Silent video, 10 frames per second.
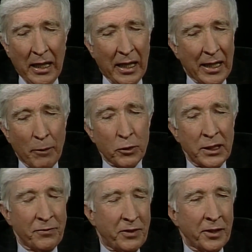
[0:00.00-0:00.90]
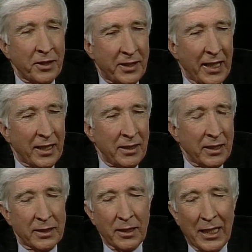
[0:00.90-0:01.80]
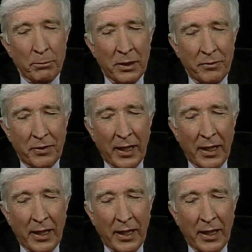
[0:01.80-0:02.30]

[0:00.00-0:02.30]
and I wouldn't have undertaken the assignment,